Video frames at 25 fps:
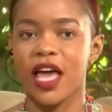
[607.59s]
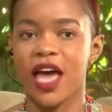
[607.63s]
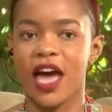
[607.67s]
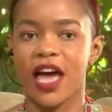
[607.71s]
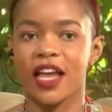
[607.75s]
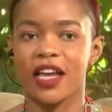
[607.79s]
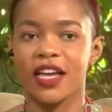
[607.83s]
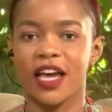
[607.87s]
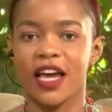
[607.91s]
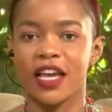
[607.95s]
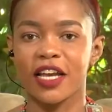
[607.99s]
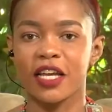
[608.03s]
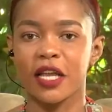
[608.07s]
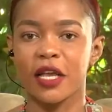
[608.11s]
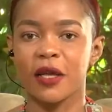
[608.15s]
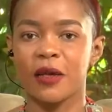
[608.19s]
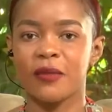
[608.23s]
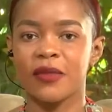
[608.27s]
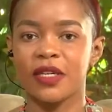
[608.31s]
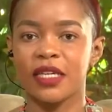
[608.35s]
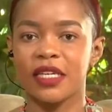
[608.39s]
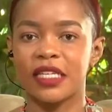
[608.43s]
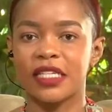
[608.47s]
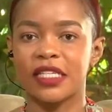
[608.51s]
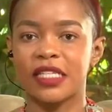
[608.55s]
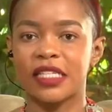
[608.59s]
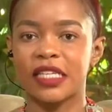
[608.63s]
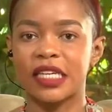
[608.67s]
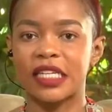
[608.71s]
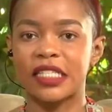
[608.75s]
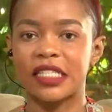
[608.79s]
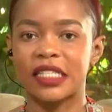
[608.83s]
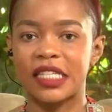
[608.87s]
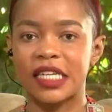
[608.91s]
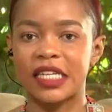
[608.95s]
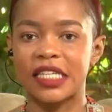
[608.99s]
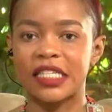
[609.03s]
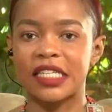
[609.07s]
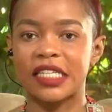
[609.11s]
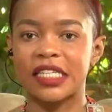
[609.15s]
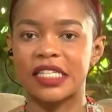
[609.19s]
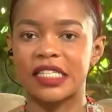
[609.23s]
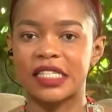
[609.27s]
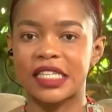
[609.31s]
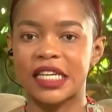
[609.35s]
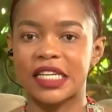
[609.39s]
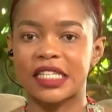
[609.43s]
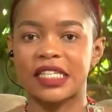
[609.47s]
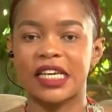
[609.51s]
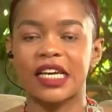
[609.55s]
And her name is Katende
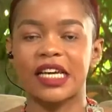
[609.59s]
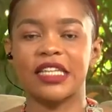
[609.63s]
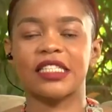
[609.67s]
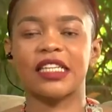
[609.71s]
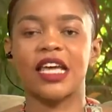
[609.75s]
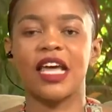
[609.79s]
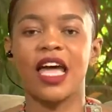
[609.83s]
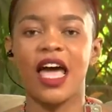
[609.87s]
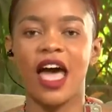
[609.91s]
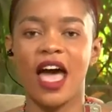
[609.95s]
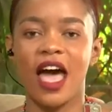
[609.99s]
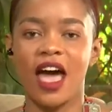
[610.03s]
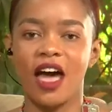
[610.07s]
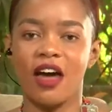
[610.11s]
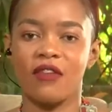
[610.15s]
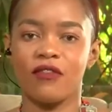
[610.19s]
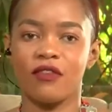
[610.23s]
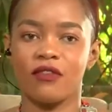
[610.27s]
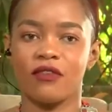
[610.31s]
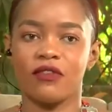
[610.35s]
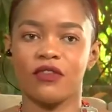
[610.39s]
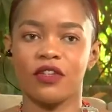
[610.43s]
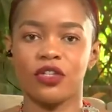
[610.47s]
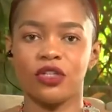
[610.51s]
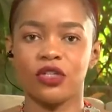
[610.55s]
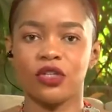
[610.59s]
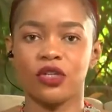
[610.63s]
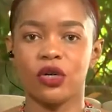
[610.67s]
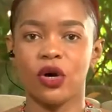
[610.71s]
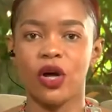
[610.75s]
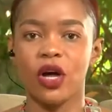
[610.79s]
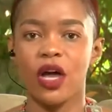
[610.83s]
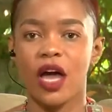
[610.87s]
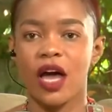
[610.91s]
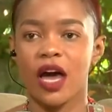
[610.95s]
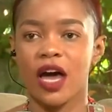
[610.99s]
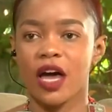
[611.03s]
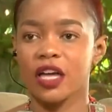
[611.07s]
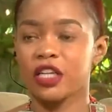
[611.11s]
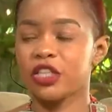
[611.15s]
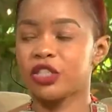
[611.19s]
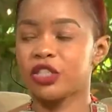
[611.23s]
Saidat. I have a video. I